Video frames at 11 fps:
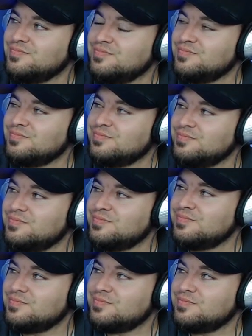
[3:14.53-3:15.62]

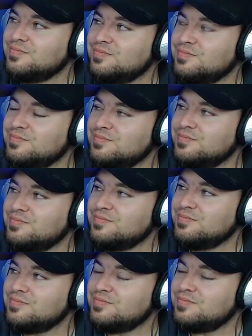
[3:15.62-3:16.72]

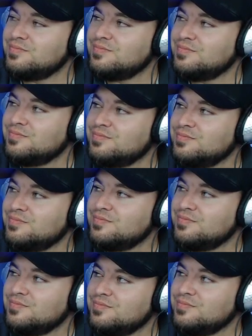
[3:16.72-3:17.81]
The person shown says nothing.